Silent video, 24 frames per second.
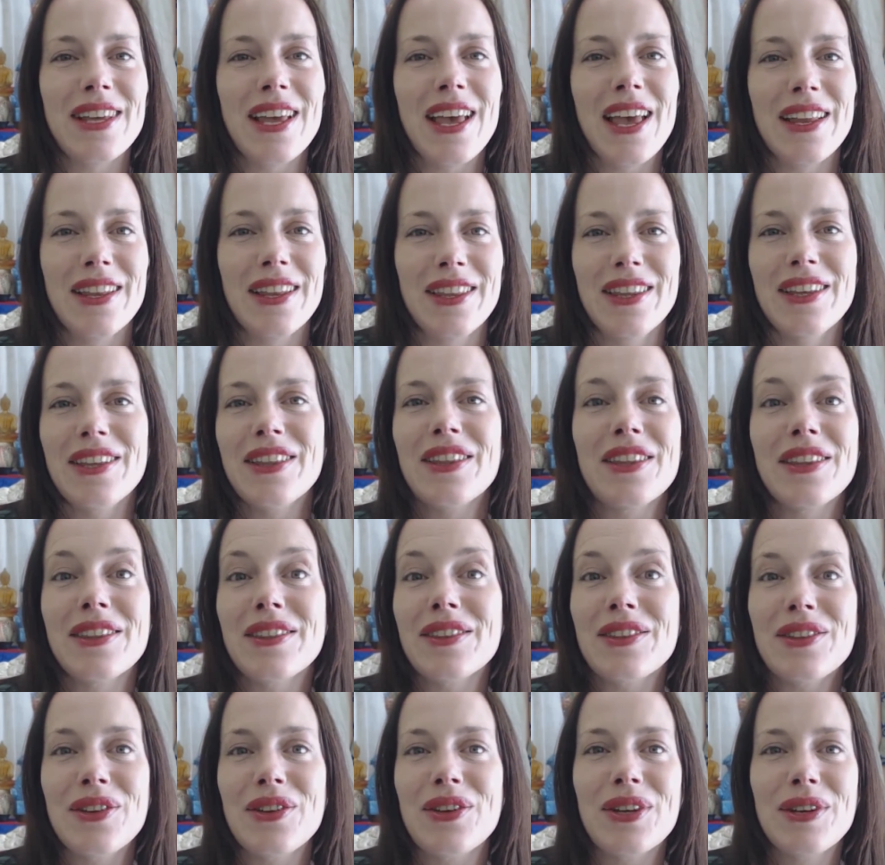and then
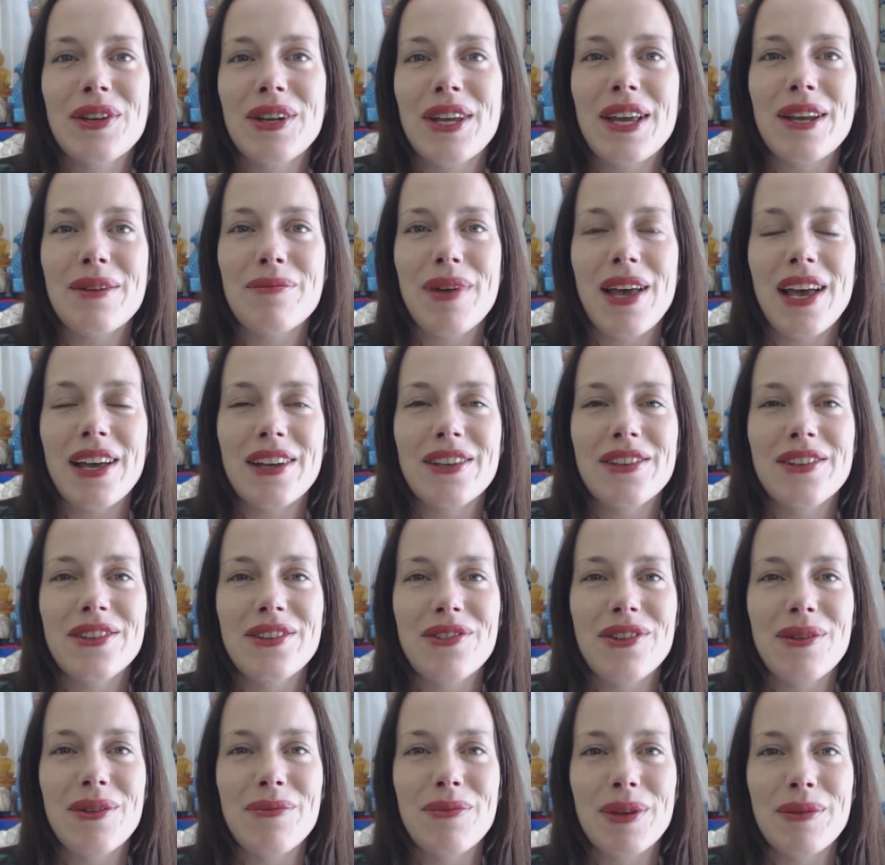you can get back to
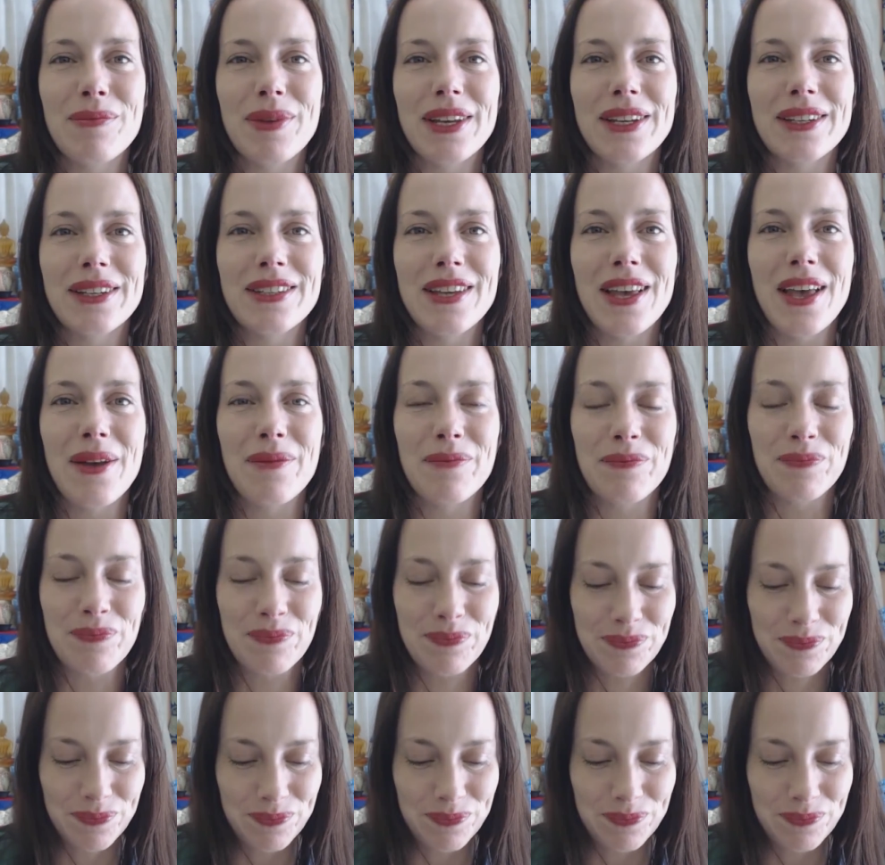dreaming big time.